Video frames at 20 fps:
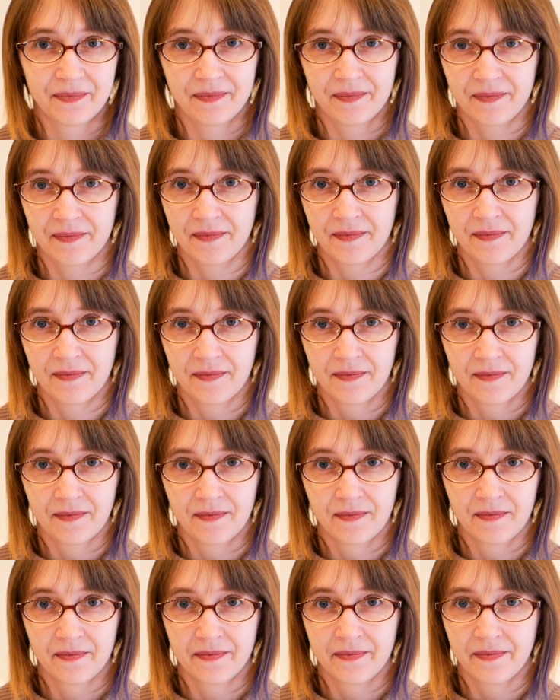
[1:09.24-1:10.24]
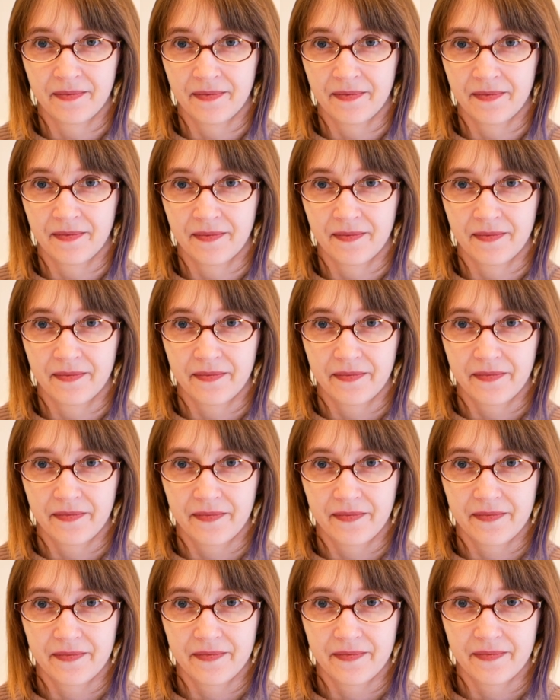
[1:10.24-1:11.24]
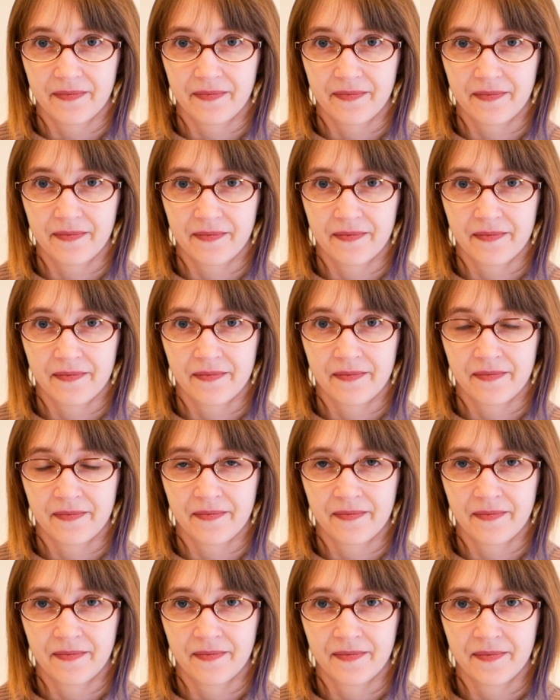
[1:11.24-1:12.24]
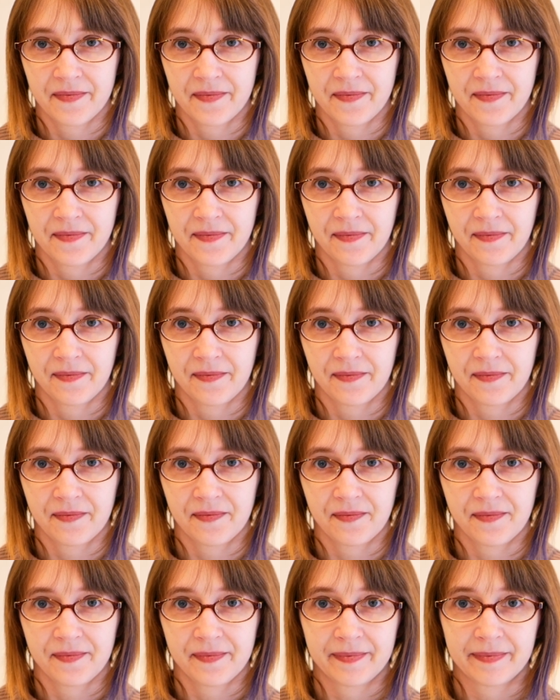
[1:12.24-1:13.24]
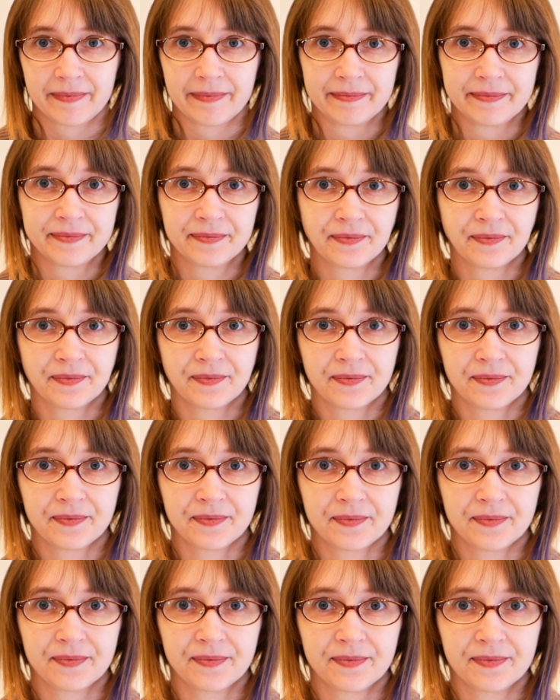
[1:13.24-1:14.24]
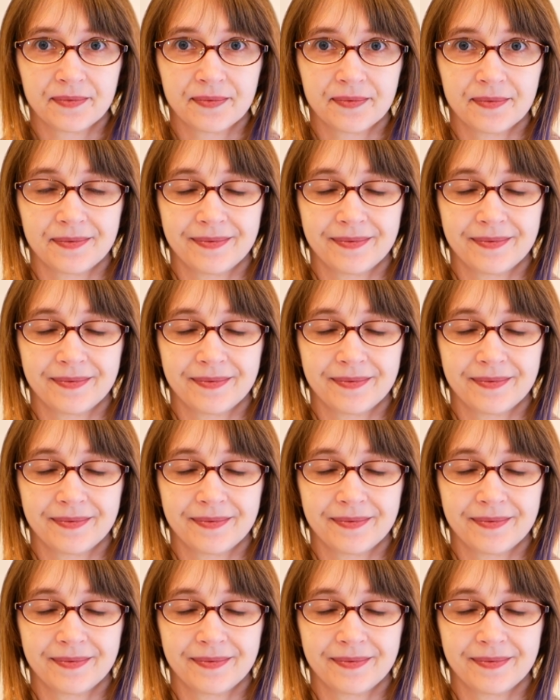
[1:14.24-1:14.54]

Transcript: Nothing is said.